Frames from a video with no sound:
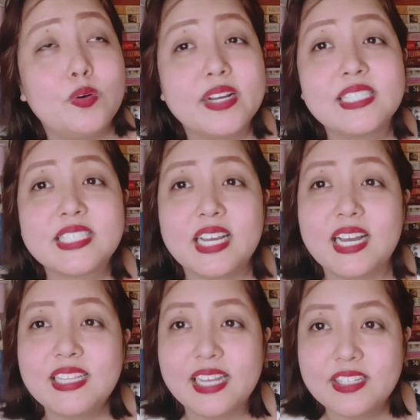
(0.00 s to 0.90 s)
is
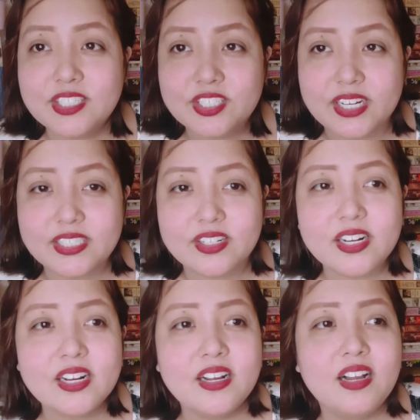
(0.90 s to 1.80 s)
an
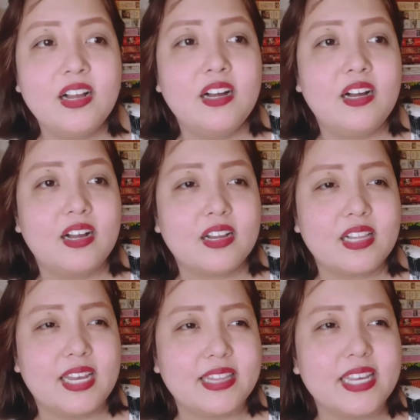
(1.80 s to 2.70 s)
illustrator.
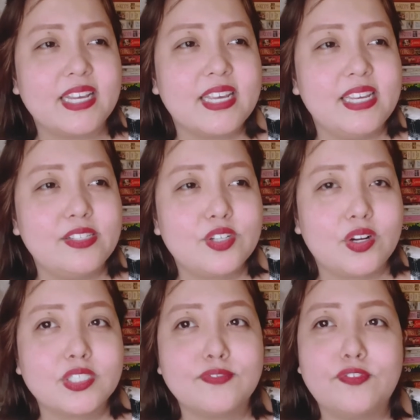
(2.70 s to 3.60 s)
I think he
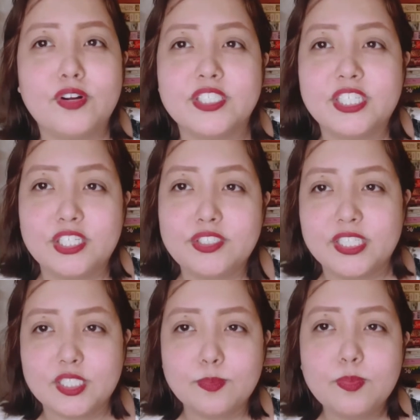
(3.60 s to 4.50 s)
draws for
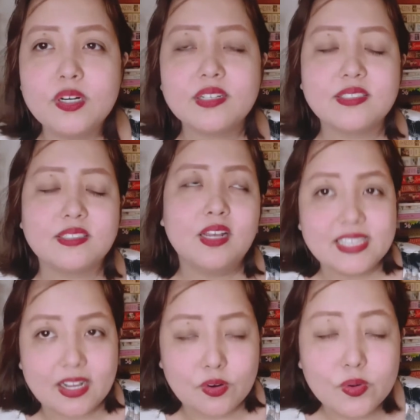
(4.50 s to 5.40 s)
children's books,
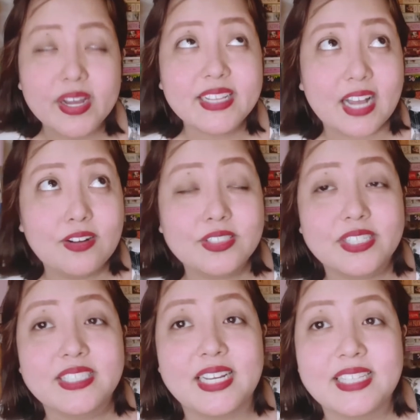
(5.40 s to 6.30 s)
who
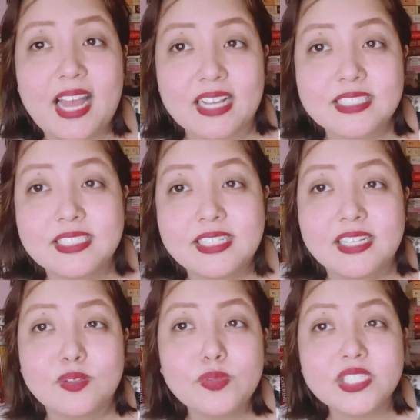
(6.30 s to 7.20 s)
encountered an
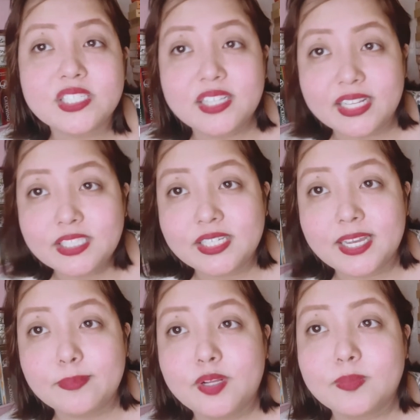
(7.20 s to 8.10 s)
accident which led to
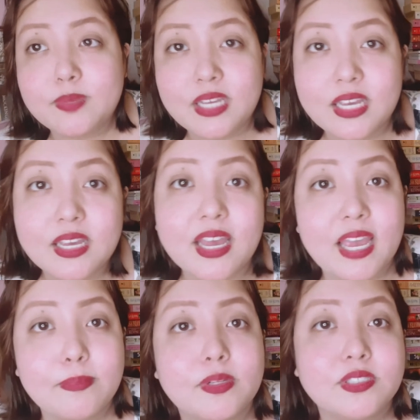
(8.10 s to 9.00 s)
him not being
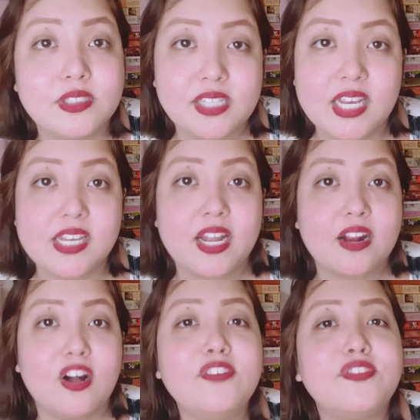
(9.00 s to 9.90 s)
able to take
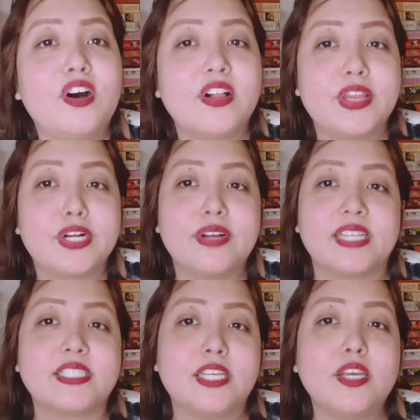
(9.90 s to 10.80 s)
care of all the
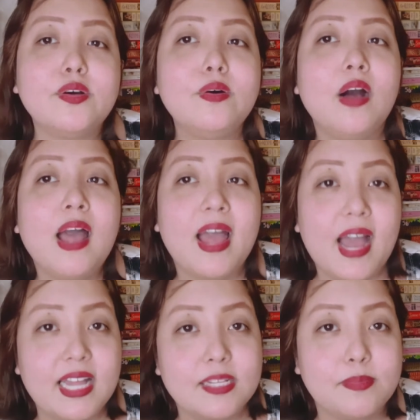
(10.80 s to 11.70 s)
rescue
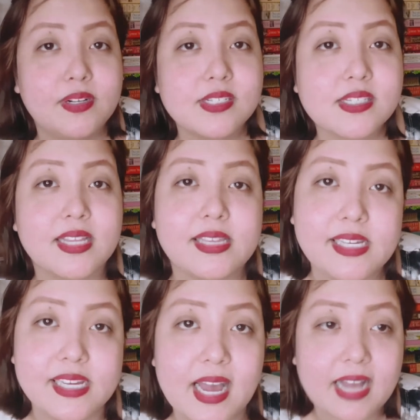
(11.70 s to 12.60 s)
animals that
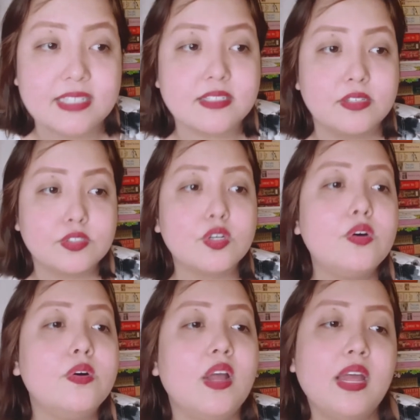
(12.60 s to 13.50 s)
he has.
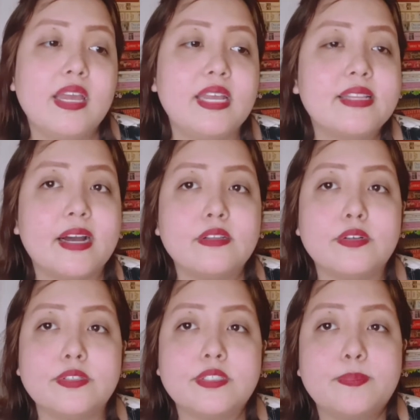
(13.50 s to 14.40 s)
So he
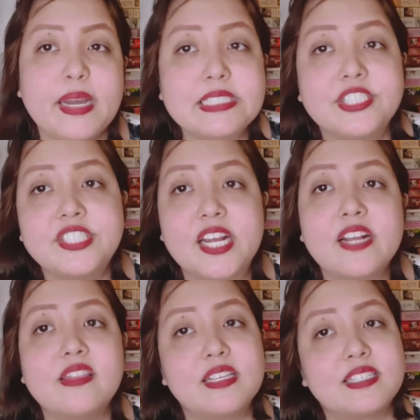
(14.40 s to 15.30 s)
downloads
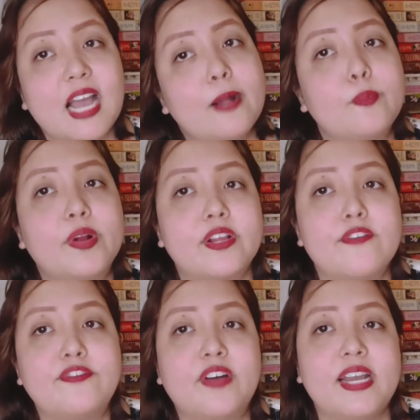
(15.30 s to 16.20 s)
PetShare, this app where
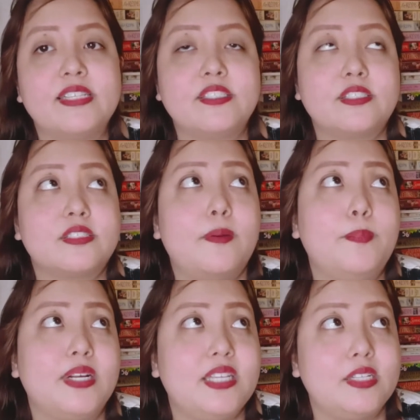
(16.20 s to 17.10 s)
you find
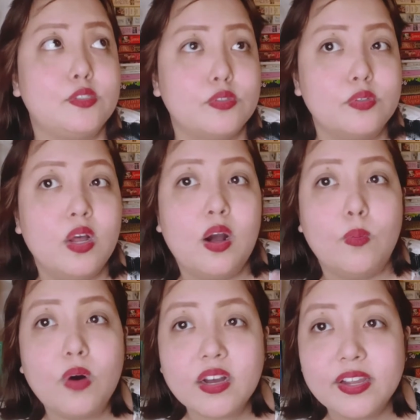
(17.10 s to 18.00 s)
somebody to
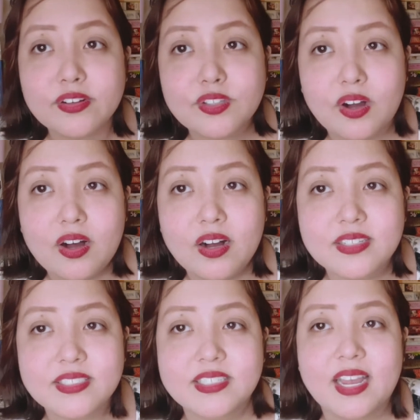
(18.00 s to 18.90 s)
walk your
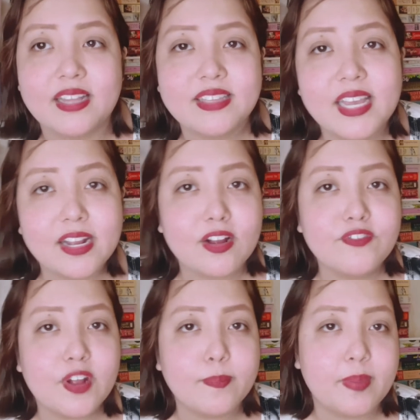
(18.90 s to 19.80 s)
dogs and take care
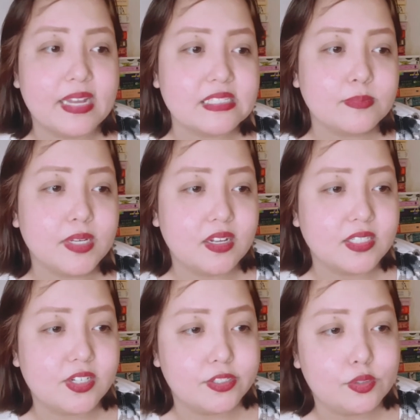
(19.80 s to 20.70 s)
of your pets
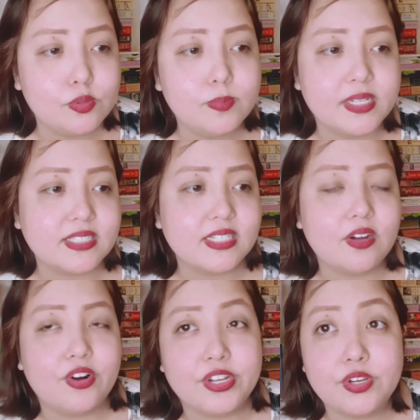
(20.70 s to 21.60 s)
because you're too
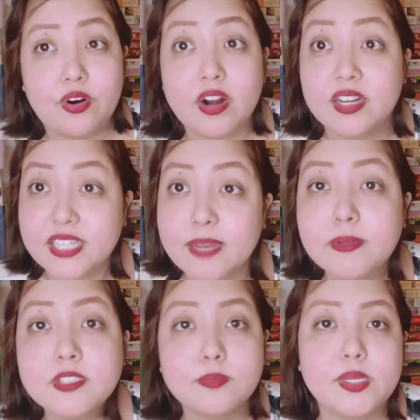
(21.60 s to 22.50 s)
busy or you are
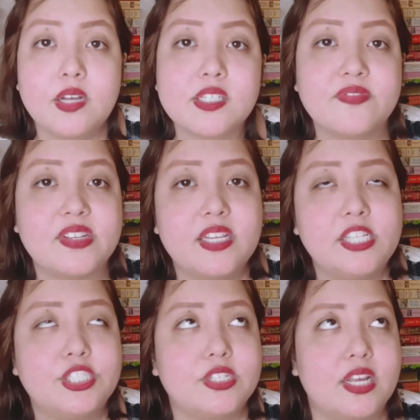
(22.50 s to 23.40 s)
unable to because of an
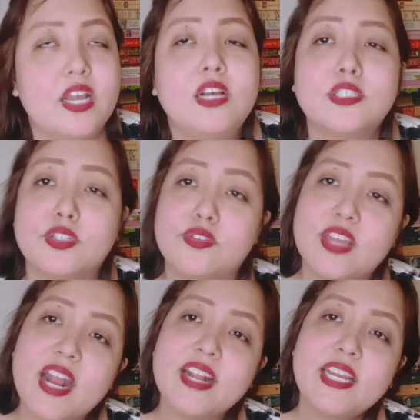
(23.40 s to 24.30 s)
injury. So
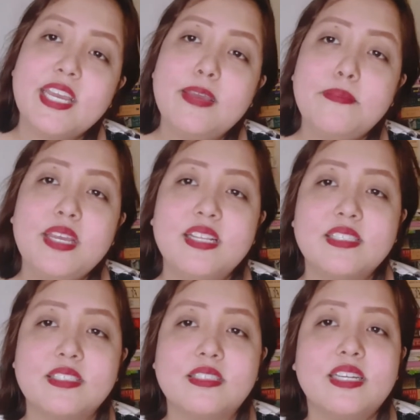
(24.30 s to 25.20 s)
there he
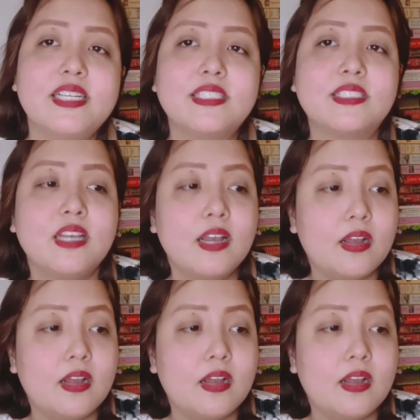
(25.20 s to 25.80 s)
meets this